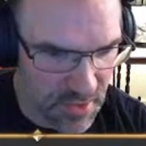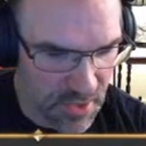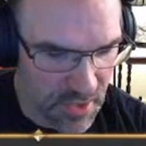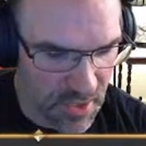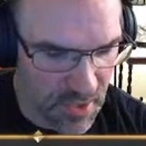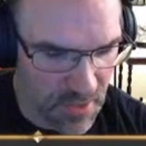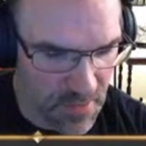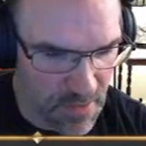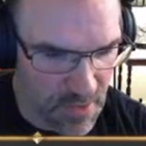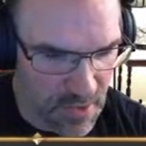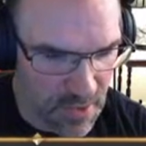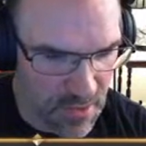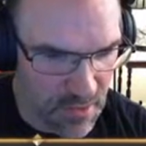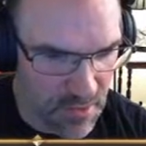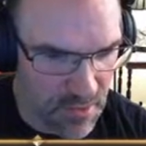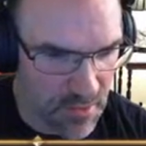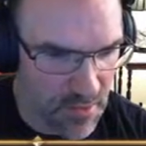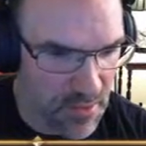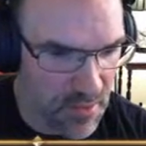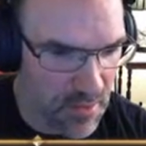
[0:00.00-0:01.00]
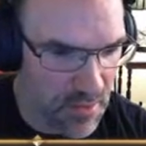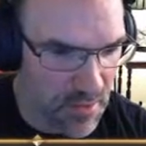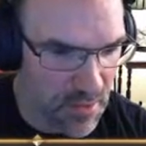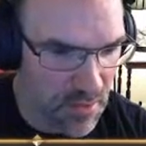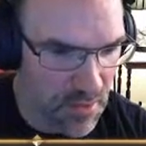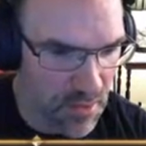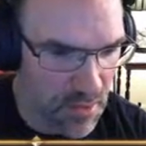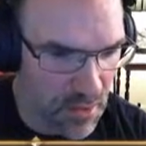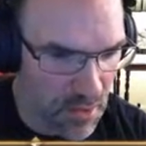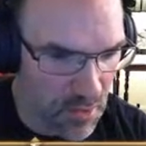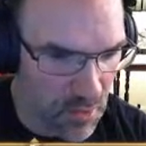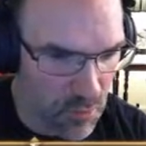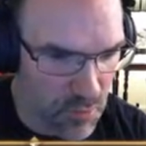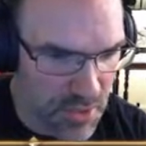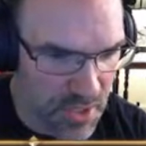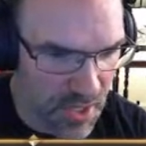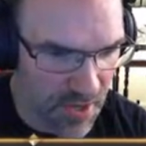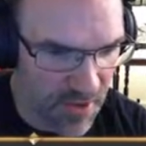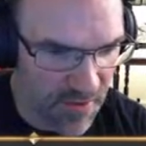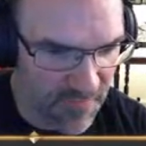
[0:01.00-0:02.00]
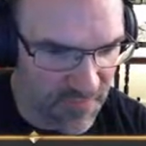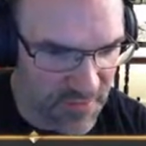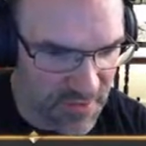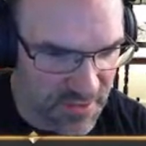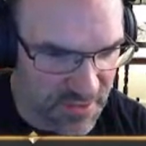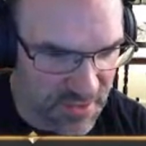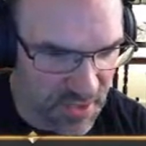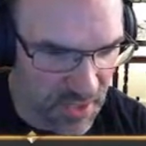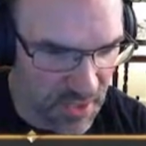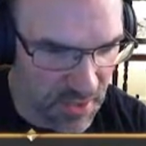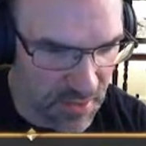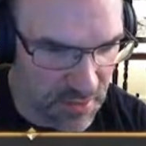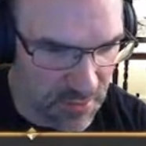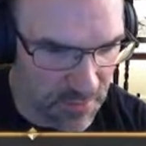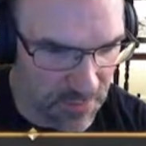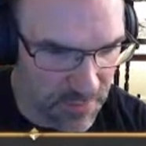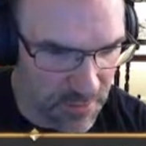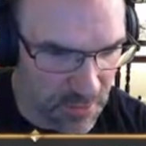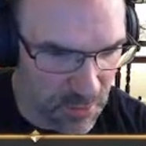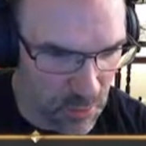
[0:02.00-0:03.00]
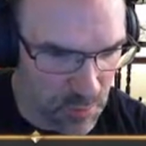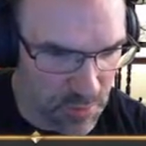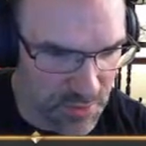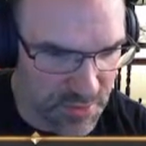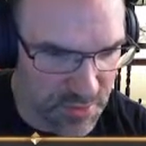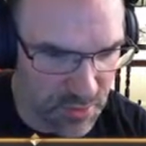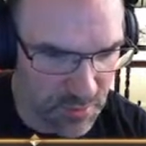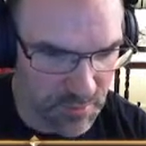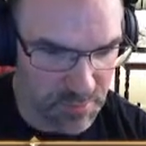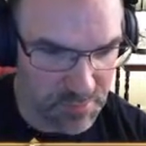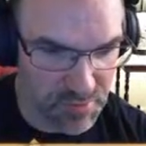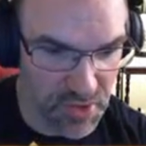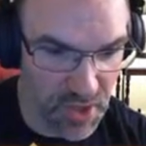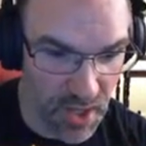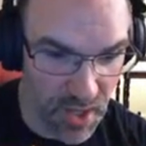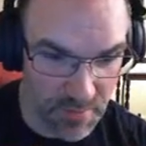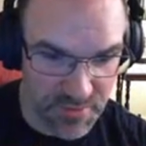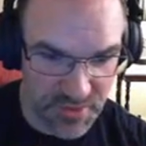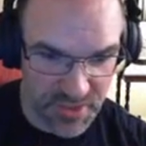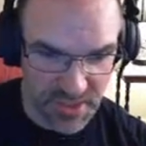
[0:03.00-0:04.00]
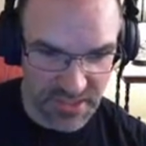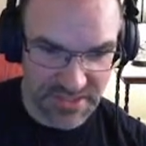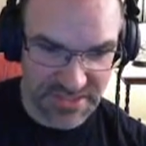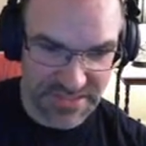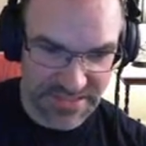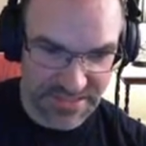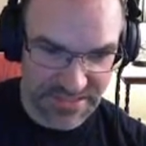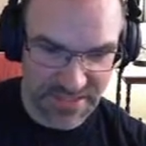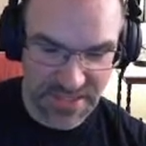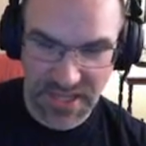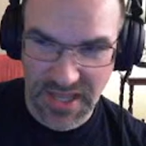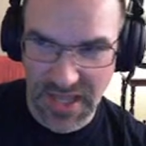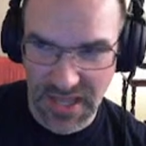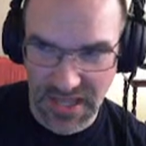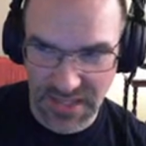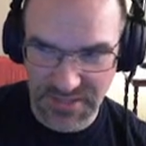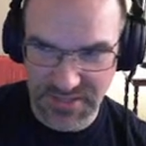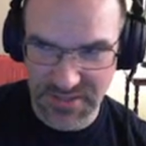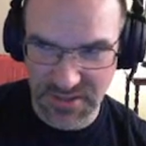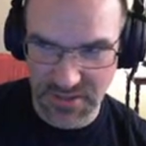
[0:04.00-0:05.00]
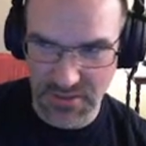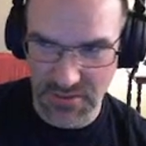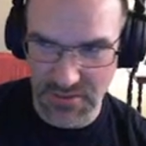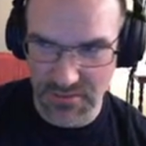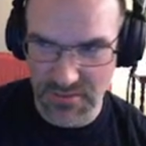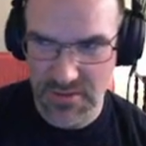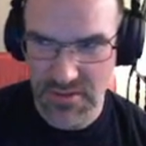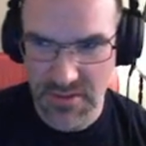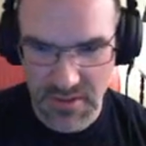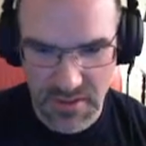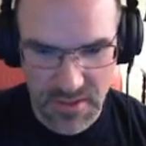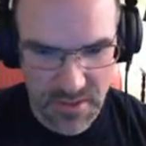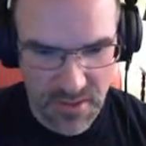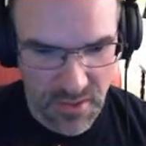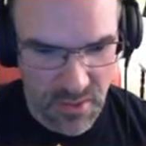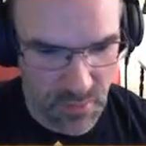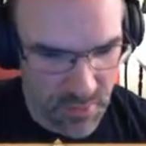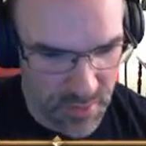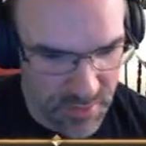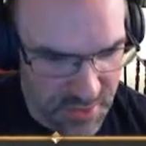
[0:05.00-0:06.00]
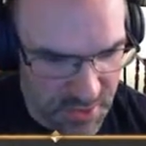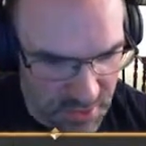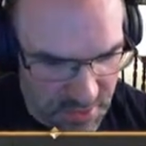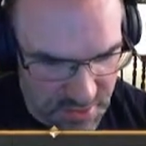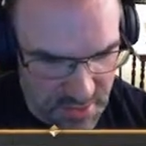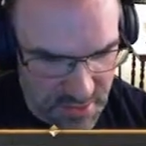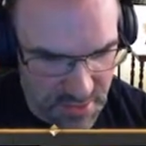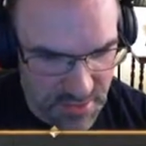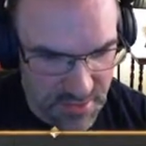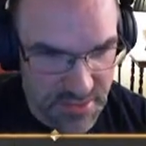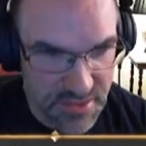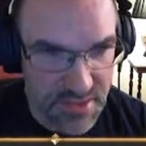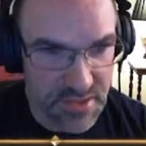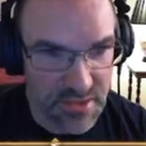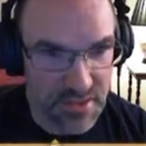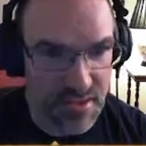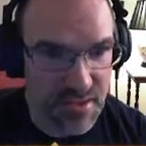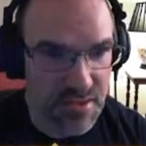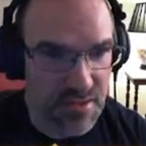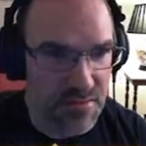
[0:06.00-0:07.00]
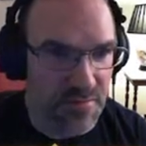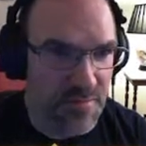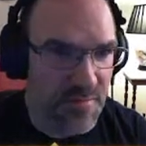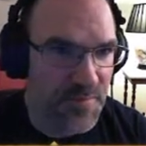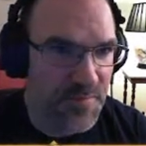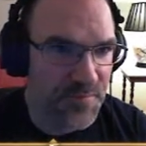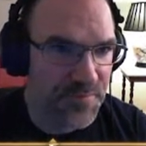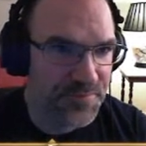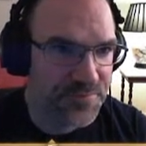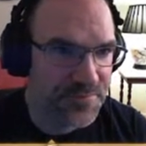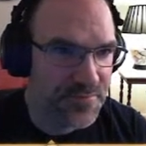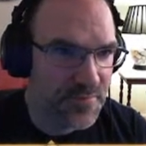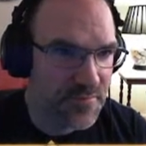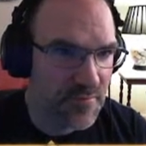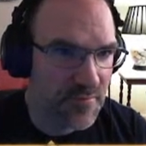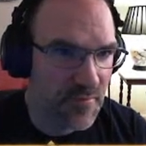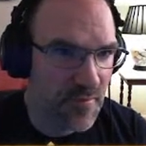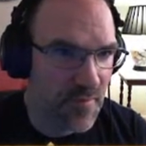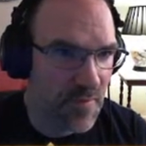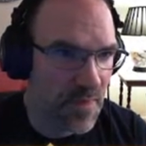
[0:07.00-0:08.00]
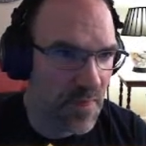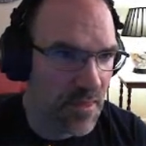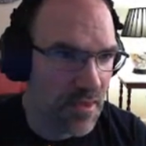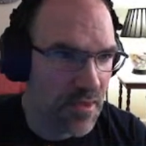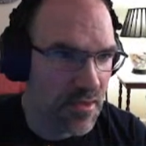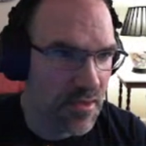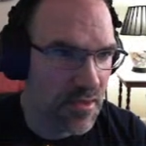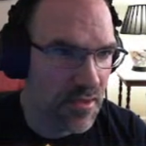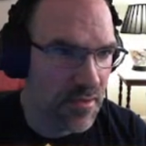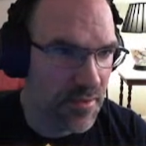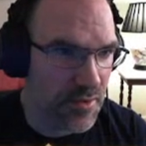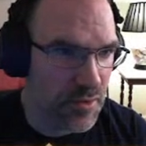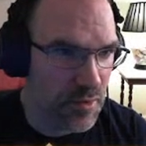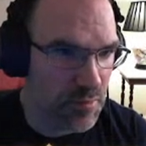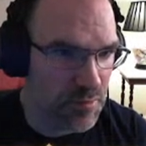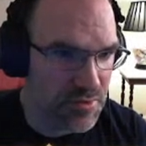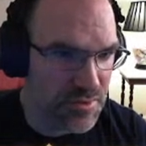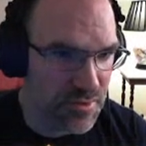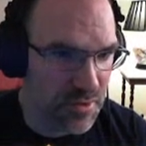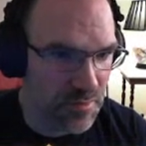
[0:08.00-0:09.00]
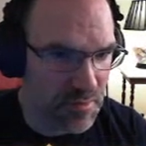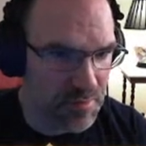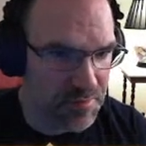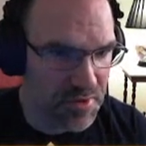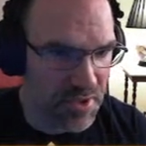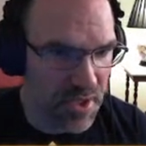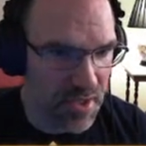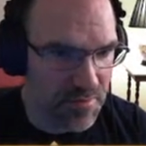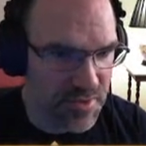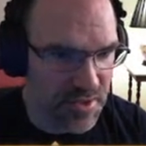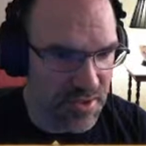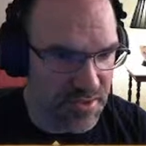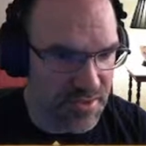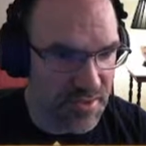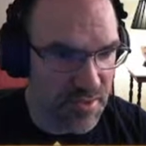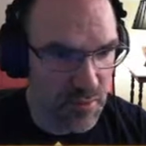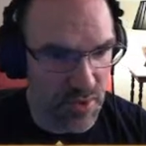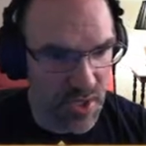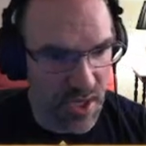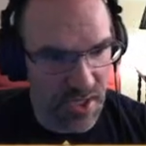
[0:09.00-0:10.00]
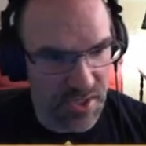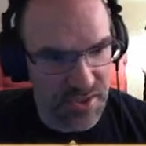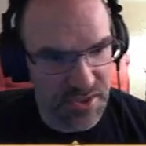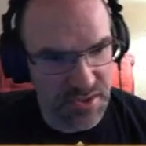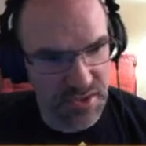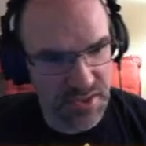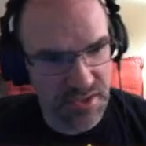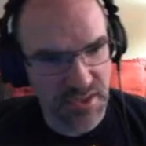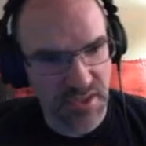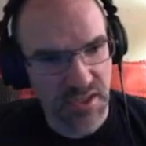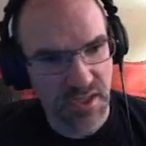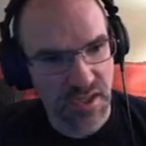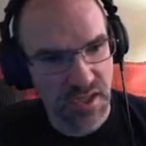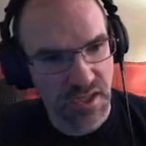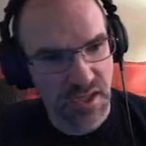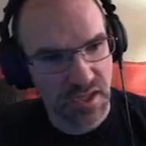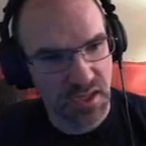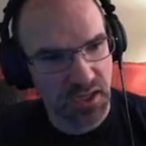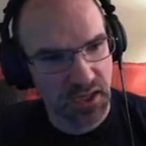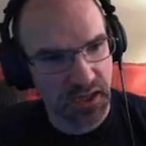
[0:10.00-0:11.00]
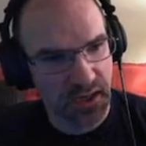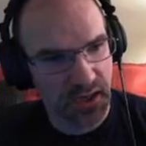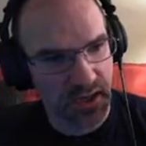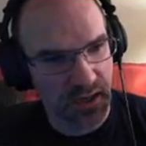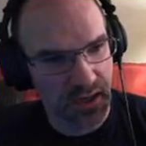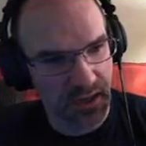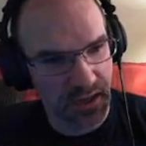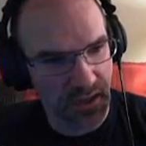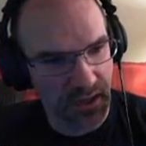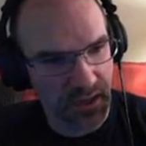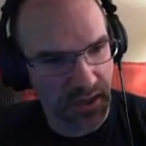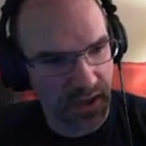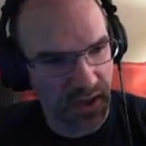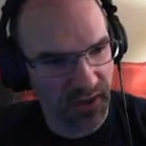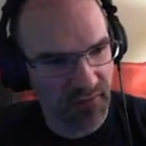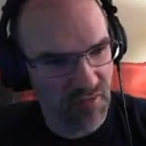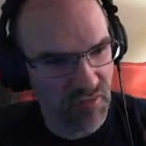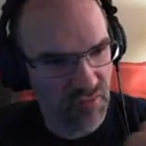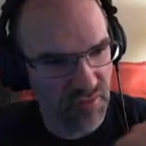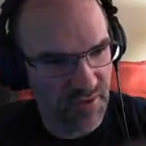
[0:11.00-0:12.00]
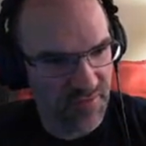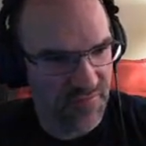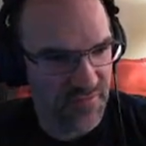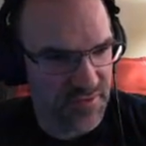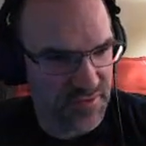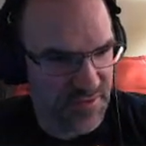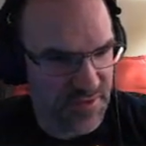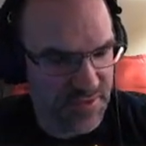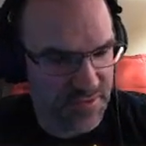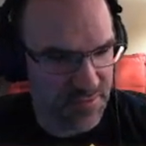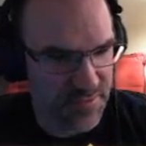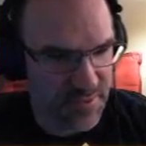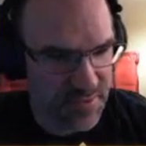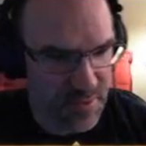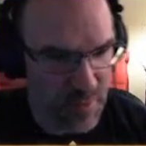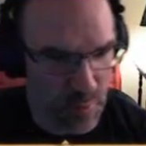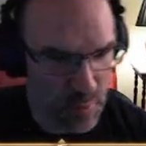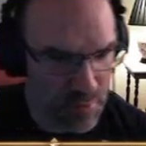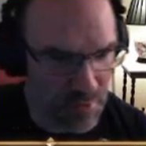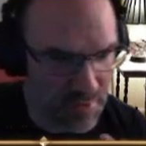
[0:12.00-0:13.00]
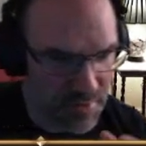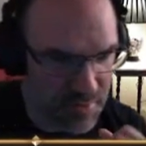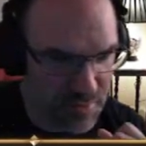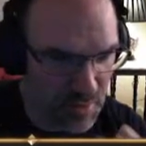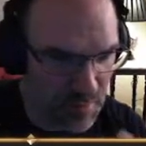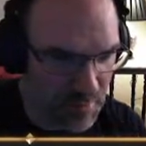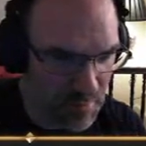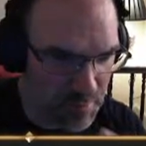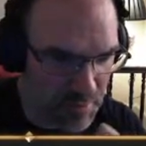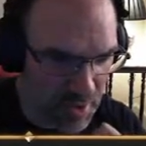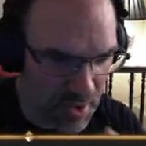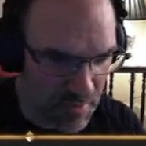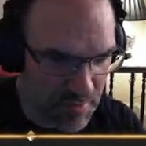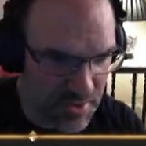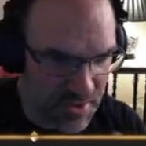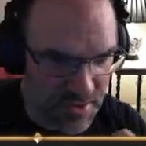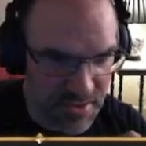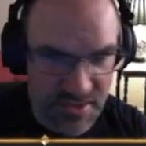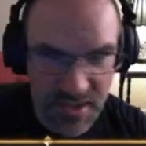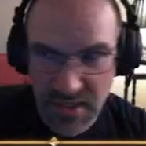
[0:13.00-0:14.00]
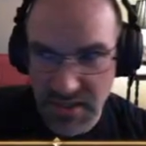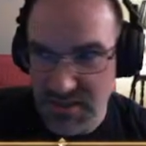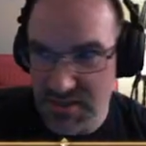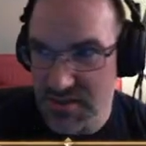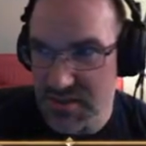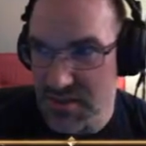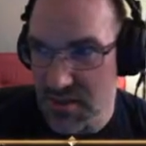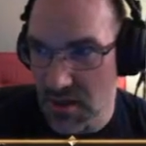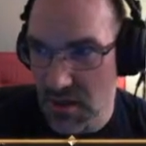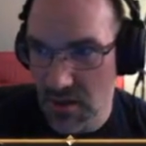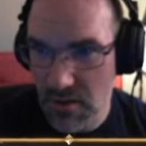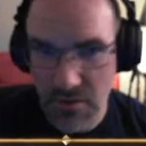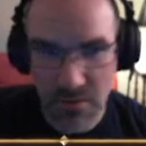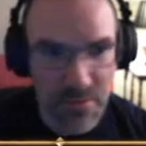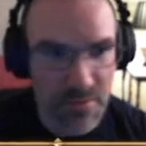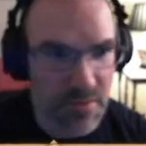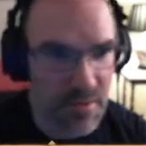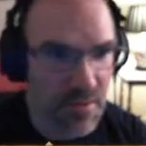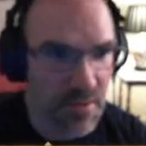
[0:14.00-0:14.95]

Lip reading: and then we have this guy called the global scriptable objects SO, which, as you can see in here, in the global scriptable objects, we actually have a reference to the global scriptable objects SO.